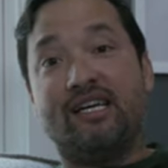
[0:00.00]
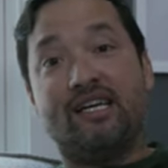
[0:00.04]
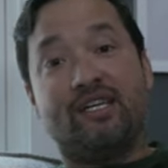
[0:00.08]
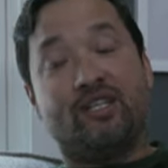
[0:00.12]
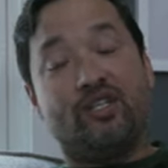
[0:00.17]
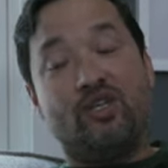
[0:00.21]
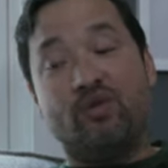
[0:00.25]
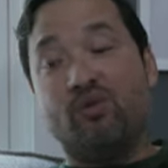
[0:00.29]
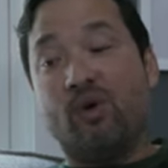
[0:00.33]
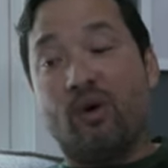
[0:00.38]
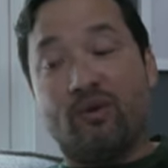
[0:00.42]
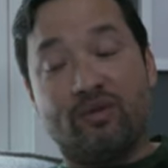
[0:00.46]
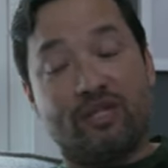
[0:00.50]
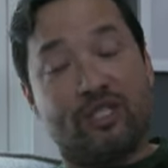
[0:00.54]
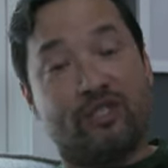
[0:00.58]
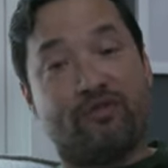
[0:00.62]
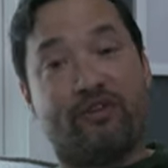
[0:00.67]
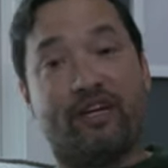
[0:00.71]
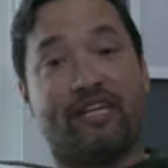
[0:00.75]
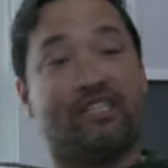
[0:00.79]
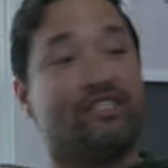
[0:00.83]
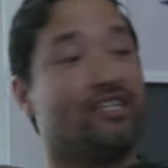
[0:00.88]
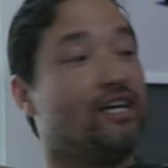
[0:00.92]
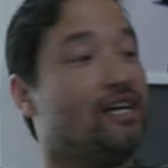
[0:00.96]
you own this
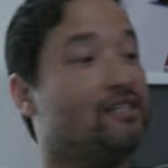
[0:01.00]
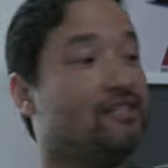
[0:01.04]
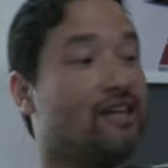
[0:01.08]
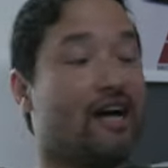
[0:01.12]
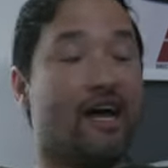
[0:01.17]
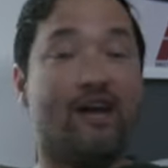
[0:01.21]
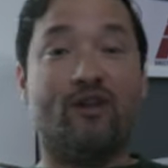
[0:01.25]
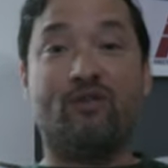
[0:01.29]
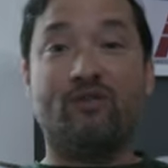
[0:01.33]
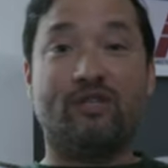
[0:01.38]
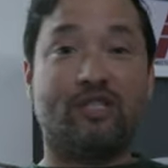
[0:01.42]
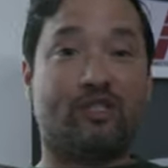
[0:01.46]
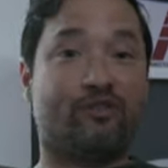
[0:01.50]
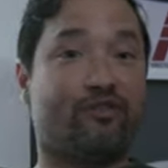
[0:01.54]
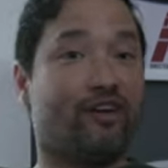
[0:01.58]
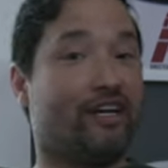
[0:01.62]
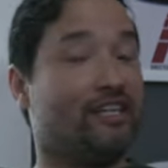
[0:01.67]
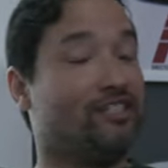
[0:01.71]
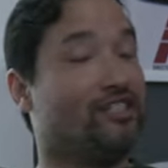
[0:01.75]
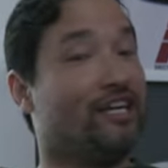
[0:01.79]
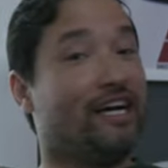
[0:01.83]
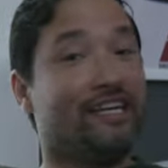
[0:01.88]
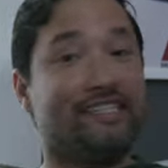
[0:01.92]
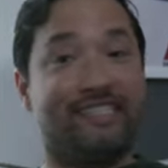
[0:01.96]
franchise, I own this
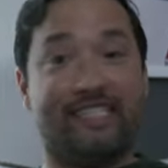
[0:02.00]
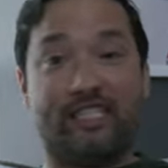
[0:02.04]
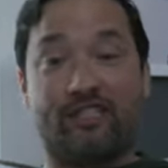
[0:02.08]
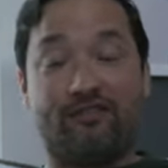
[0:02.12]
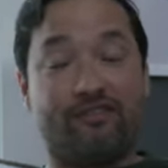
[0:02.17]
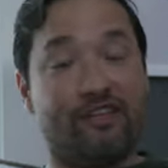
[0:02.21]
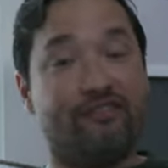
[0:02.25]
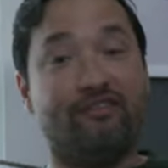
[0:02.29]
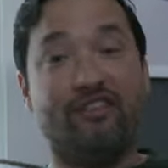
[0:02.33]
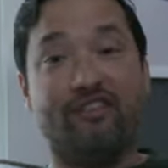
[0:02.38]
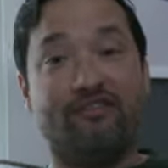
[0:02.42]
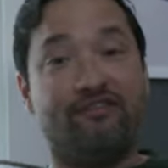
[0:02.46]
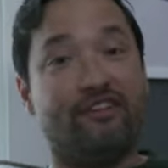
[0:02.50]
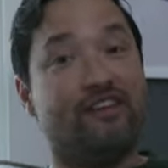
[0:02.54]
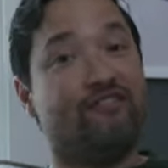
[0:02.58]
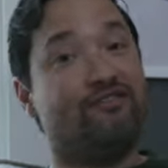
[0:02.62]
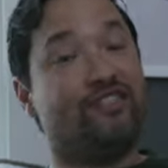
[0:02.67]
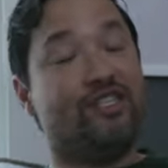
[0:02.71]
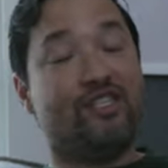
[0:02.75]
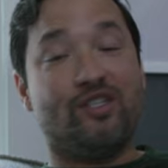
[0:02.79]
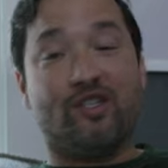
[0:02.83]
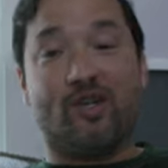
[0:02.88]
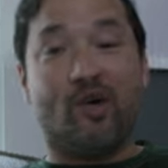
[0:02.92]
franchise, it's 50-50,